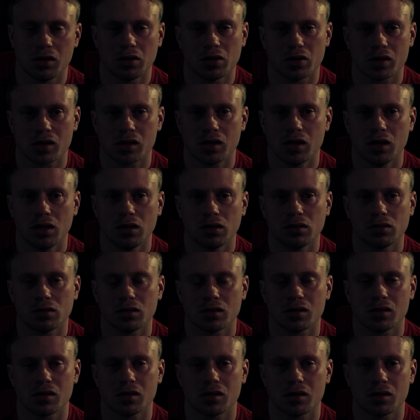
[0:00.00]

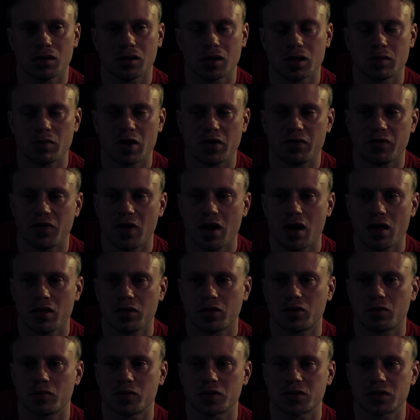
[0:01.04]
Seeing my father
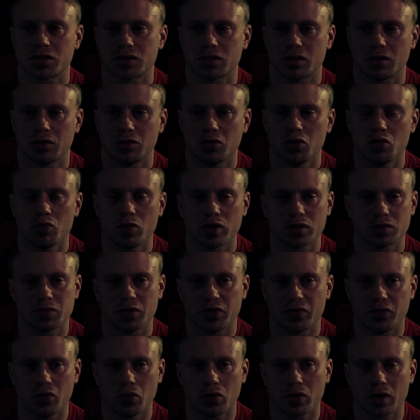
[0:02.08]
almost 2 months
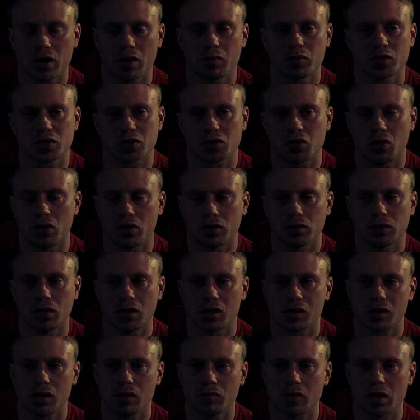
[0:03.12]
before that was gone, then
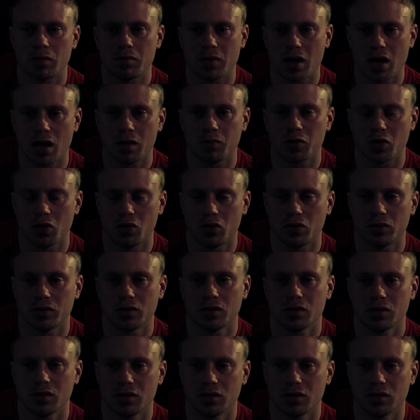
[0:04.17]
see my mom gone.